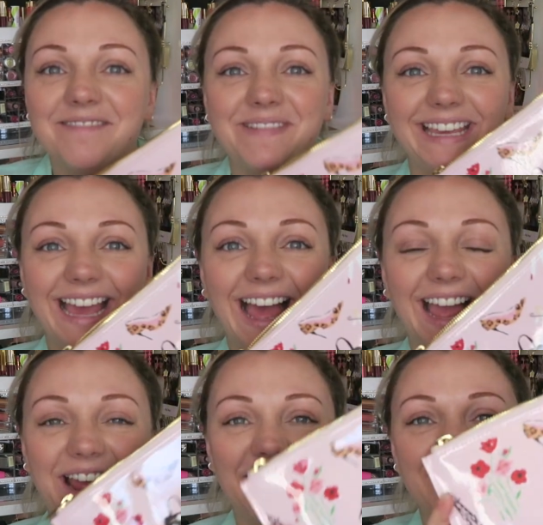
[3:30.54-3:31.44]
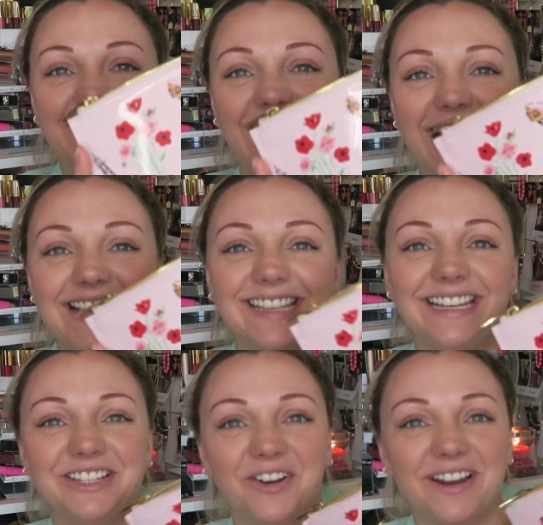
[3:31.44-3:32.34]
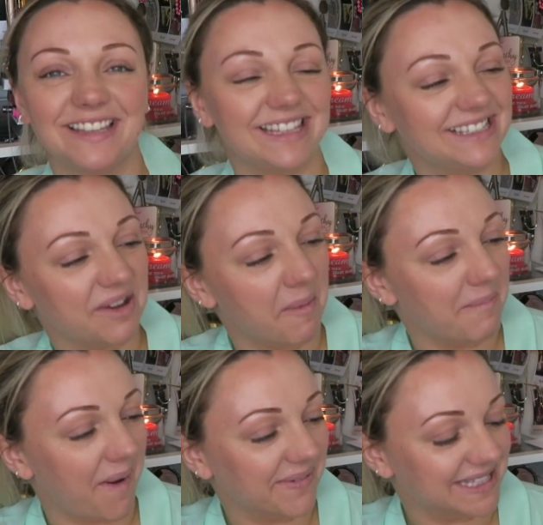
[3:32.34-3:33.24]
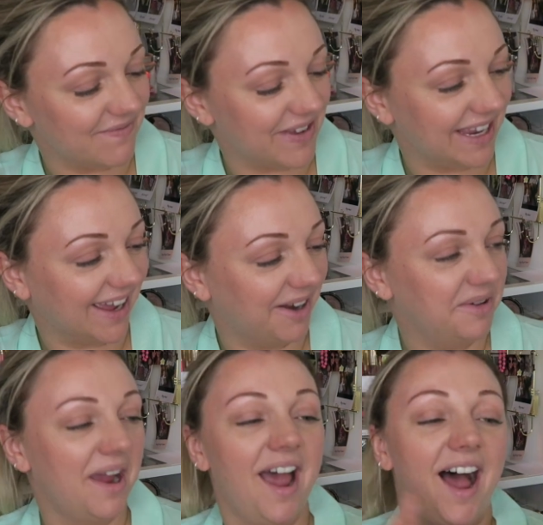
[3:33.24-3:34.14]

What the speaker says: But yeah, I hope you guys enjoyed this unboxing video.